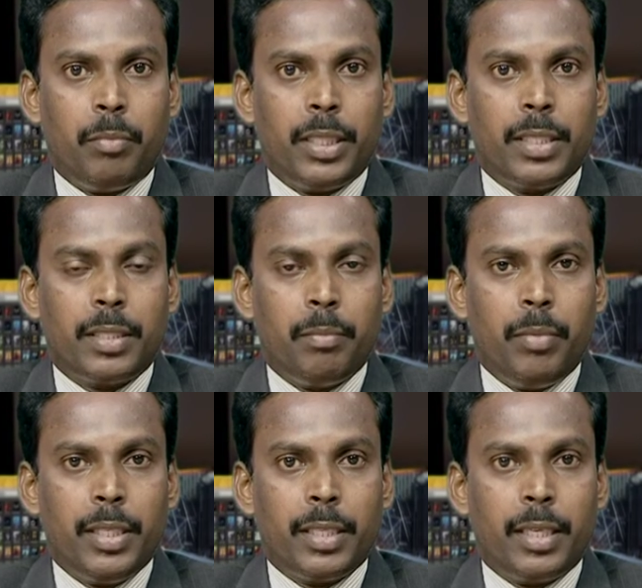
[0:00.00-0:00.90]
but is
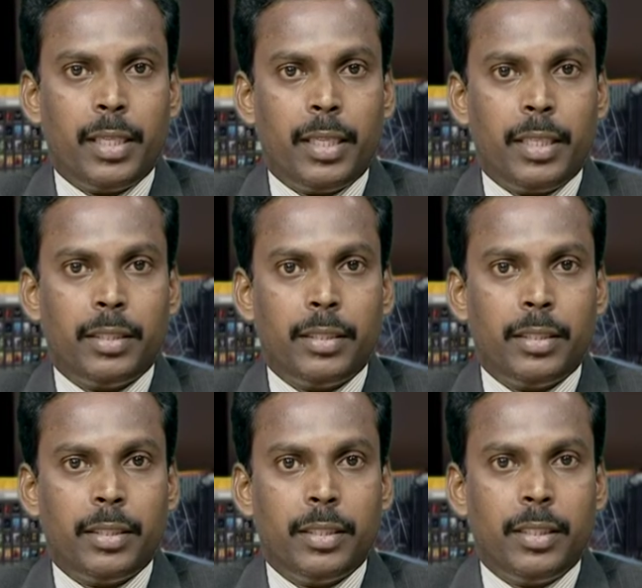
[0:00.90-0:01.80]
implicitly that
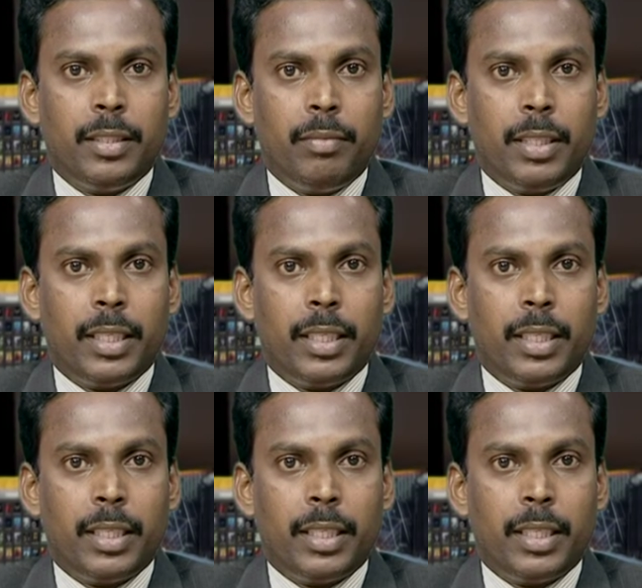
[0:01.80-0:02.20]
we